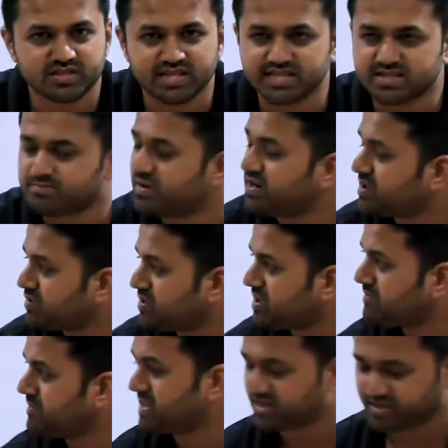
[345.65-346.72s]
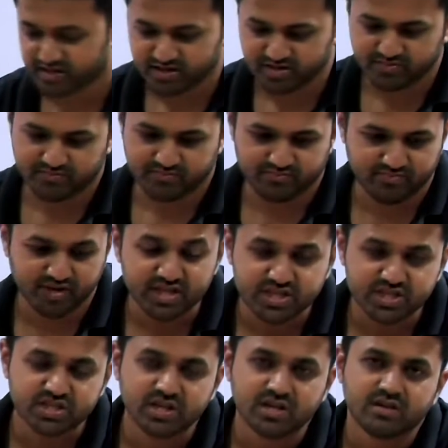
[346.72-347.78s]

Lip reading: this particular method much.